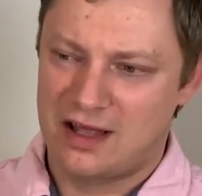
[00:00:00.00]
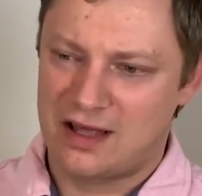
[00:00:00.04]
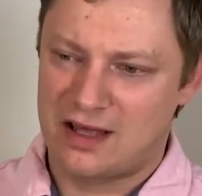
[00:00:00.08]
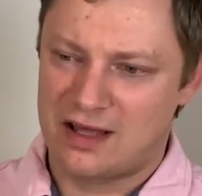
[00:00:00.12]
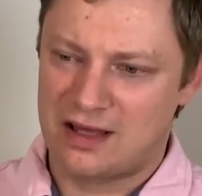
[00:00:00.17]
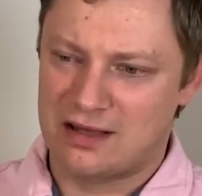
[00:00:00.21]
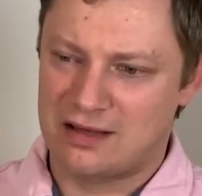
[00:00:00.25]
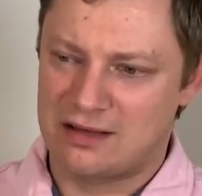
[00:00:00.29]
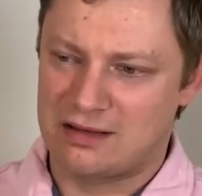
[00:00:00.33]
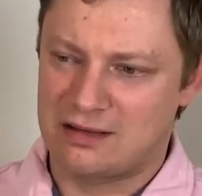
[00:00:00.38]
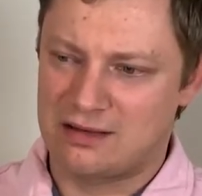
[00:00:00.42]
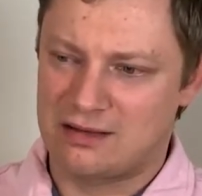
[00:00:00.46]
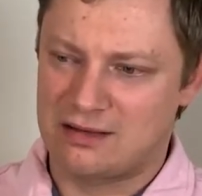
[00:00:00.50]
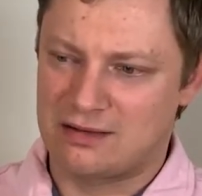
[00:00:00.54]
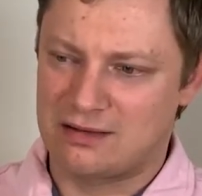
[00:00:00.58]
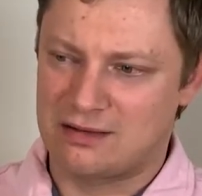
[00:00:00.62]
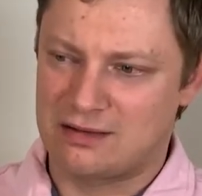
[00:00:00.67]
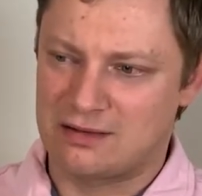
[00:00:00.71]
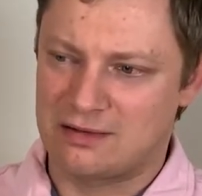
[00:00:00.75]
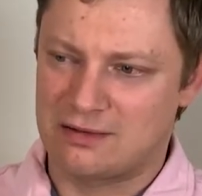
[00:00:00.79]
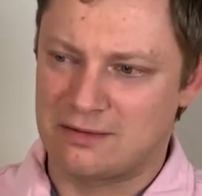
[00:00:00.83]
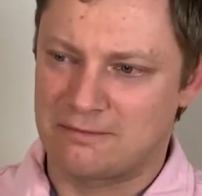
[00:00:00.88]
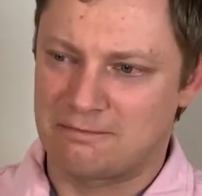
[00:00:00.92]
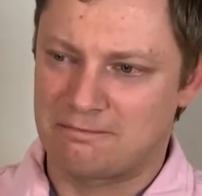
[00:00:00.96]
And
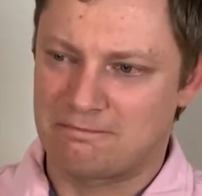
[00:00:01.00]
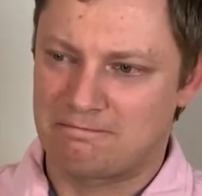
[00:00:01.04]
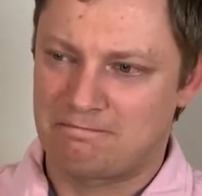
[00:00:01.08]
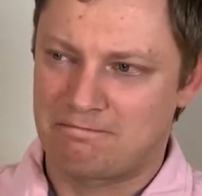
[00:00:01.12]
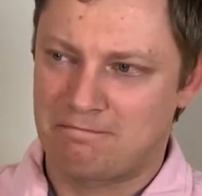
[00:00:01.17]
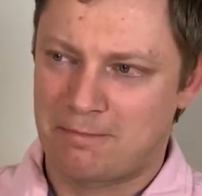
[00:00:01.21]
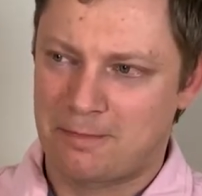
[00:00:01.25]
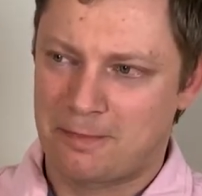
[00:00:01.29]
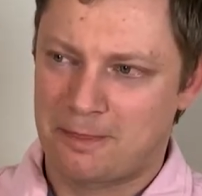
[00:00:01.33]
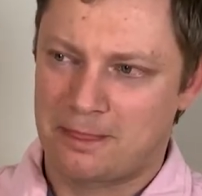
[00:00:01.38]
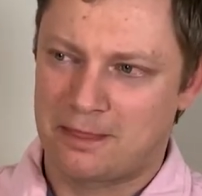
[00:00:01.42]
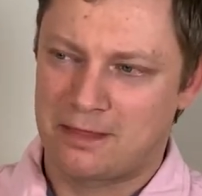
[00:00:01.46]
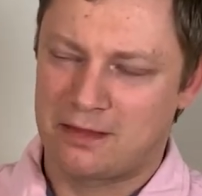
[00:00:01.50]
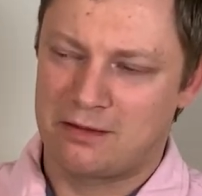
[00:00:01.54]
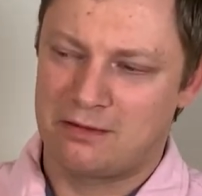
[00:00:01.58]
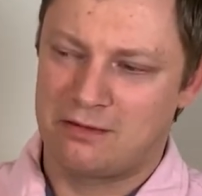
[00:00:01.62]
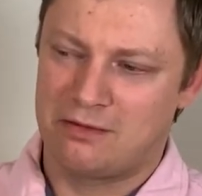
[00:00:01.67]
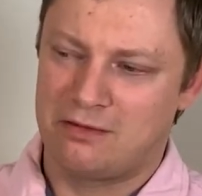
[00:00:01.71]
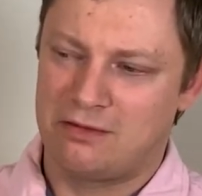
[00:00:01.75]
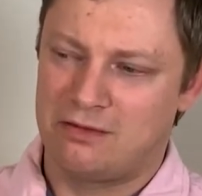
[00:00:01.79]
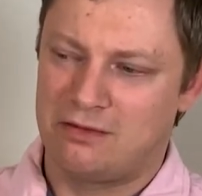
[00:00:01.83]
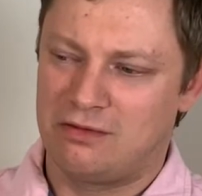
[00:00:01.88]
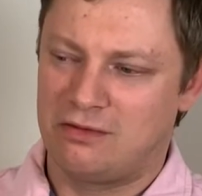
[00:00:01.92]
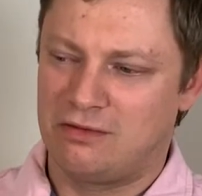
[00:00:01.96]

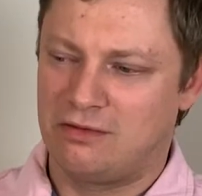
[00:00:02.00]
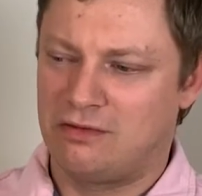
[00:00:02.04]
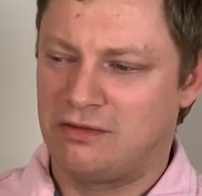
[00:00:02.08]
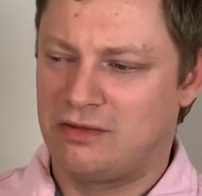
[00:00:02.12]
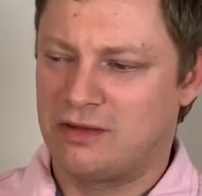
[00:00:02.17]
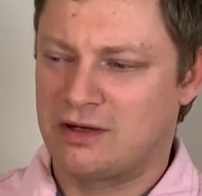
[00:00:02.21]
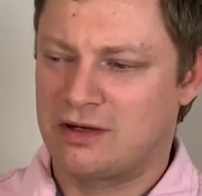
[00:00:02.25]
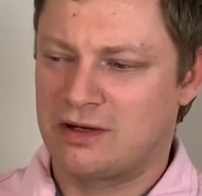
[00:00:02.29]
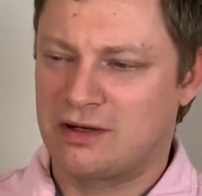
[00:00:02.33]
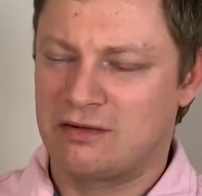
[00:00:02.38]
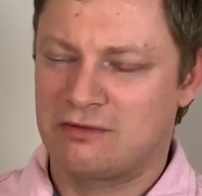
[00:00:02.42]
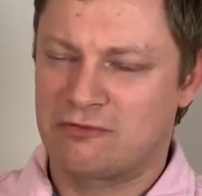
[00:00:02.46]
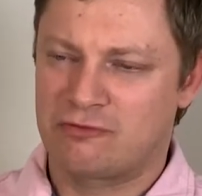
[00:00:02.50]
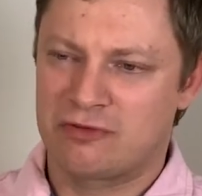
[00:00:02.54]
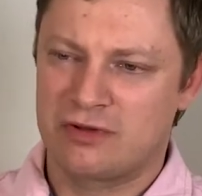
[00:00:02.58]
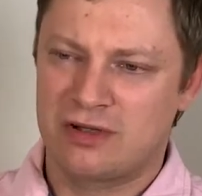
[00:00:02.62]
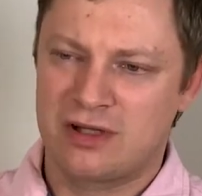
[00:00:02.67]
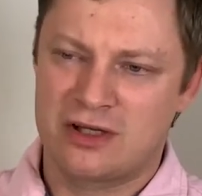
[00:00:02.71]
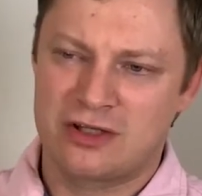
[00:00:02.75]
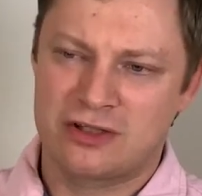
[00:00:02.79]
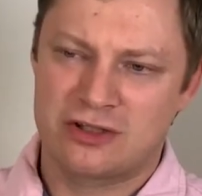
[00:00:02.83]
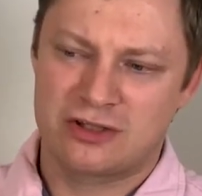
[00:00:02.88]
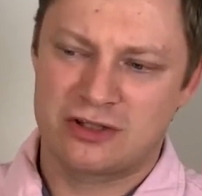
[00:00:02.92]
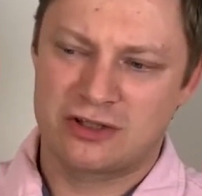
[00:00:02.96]
their
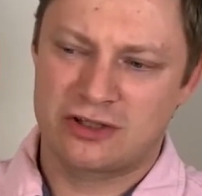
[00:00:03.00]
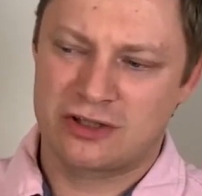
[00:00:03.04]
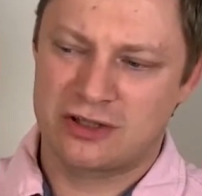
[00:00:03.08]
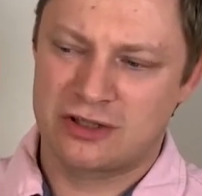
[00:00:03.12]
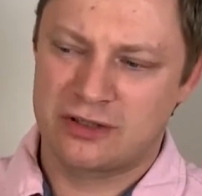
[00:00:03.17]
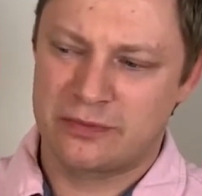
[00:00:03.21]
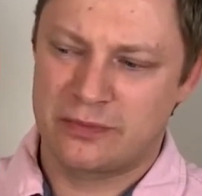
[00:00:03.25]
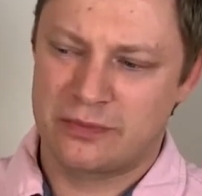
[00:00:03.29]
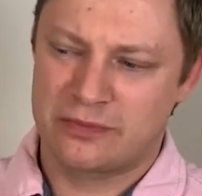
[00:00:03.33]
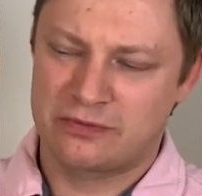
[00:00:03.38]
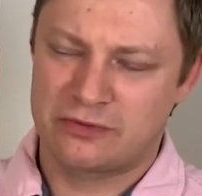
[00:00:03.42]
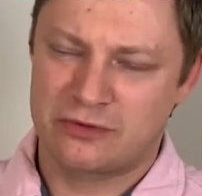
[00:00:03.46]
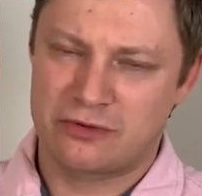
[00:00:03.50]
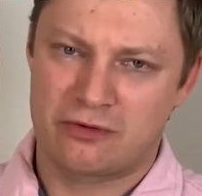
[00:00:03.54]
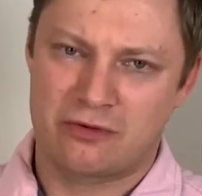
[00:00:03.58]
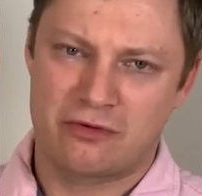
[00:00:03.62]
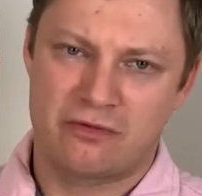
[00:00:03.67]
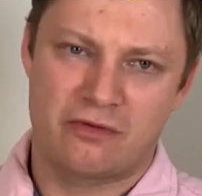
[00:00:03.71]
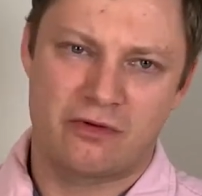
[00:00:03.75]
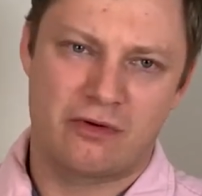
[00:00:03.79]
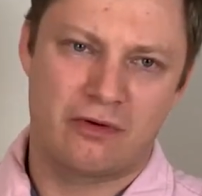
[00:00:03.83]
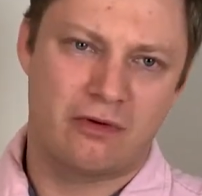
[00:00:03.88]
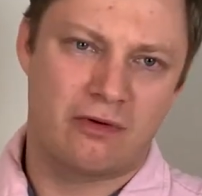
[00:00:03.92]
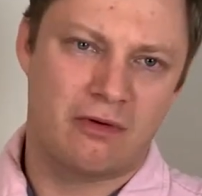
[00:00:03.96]
relationship
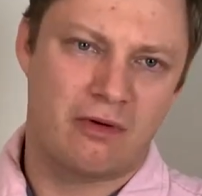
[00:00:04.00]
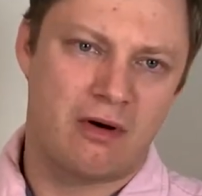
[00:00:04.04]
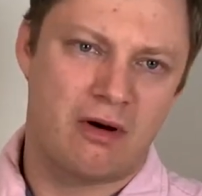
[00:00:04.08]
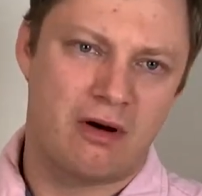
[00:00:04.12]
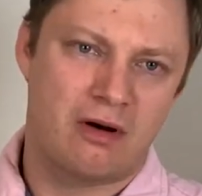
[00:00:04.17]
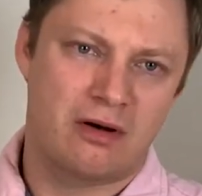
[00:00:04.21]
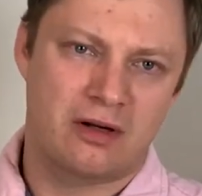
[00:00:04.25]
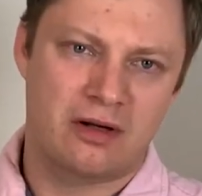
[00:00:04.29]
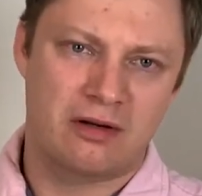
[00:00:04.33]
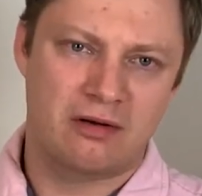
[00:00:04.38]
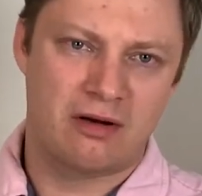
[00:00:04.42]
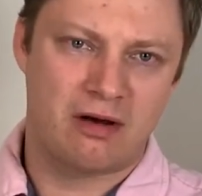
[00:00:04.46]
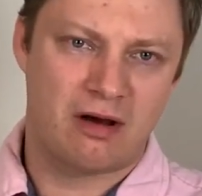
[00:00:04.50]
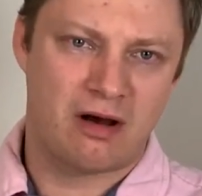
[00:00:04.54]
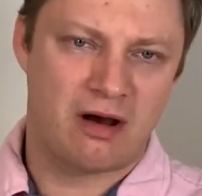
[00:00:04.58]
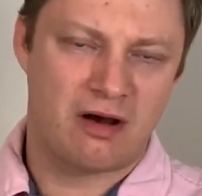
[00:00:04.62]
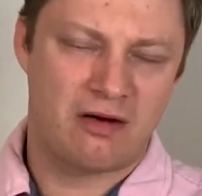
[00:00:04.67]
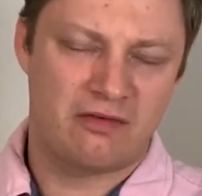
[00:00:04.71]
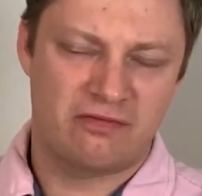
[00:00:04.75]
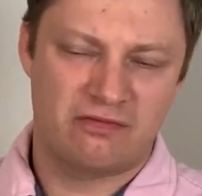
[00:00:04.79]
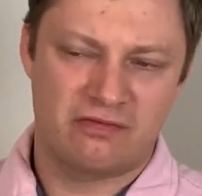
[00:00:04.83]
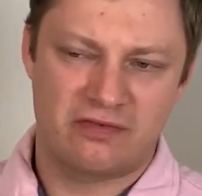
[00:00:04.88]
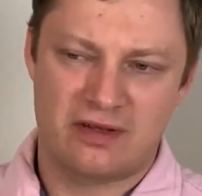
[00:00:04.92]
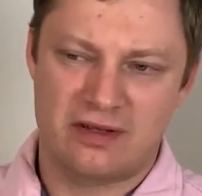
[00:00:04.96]
sort of go on and
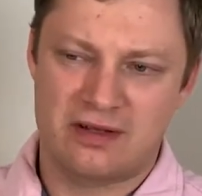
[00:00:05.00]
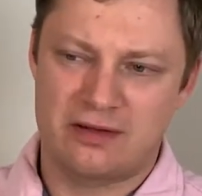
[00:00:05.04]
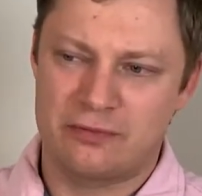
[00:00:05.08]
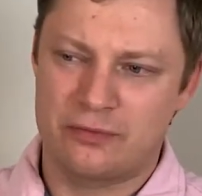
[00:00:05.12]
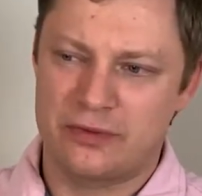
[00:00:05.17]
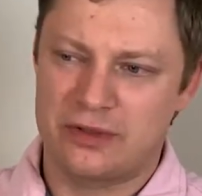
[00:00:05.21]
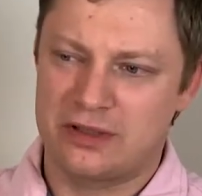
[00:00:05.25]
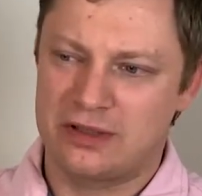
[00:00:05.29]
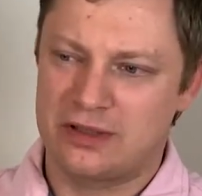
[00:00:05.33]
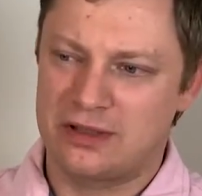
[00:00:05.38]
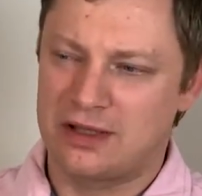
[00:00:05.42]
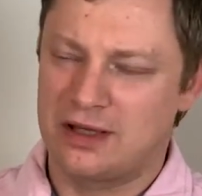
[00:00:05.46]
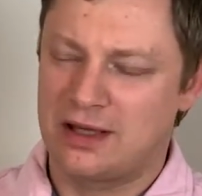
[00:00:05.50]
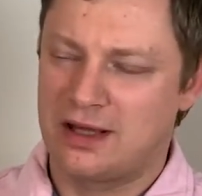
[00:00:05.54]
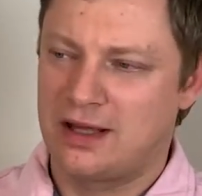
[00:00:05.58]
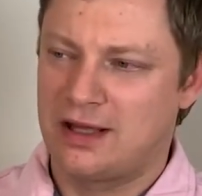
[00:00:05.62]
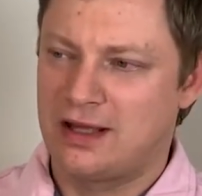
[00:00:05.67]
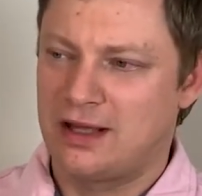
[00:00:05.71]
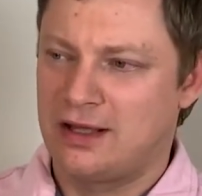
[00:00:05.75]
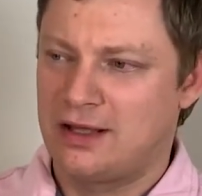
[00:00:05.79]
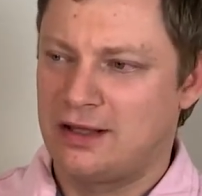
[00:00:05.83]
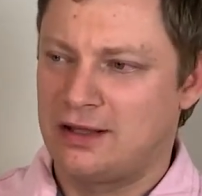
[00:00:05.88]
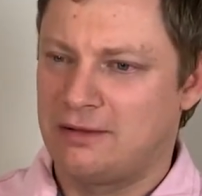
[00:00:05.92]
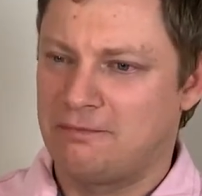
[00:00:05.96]
off, and we
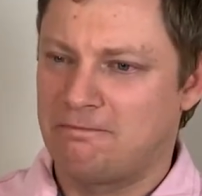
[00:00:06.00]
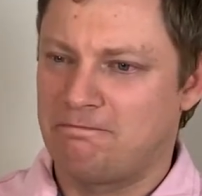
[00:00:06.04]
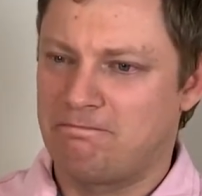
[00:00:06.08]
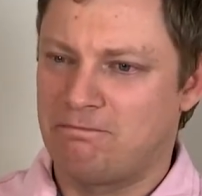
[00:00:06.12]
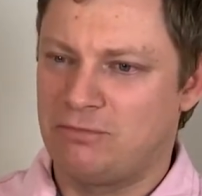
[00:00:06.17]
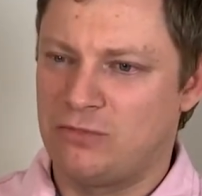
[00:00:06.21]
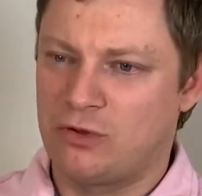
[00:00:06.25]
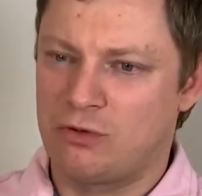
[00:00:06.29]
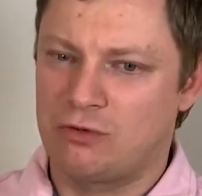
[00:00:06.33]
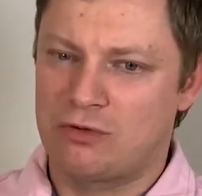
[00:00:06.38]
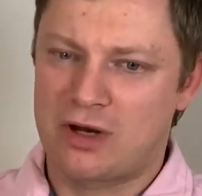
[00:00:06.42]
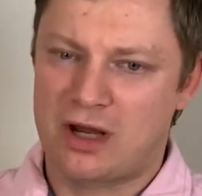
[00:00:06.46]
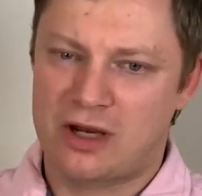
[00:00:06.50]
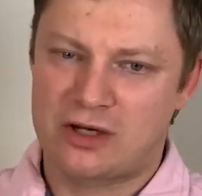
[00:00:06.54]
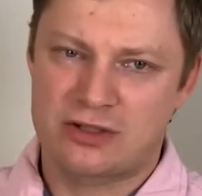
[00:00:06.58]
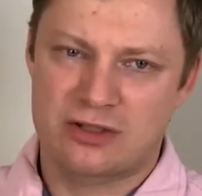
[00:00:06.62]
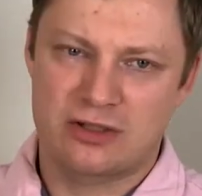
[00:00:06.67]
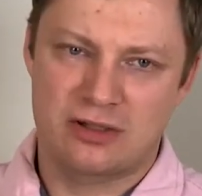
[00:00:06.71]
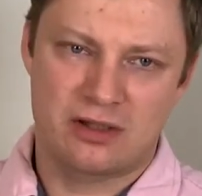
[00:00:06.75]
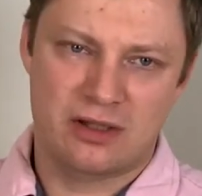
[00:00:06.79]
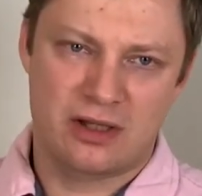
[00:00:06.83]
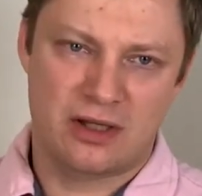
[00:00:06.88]
don't actually